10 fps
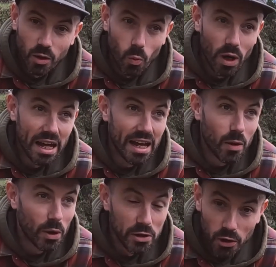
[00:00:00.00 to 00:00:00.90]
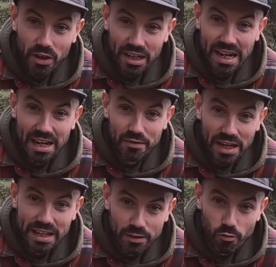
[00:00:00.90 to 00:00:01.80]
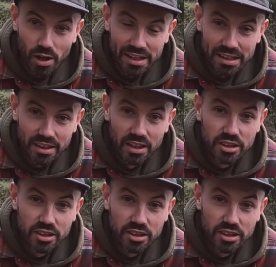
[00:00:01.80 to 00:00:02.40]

where we're not going to have any rain.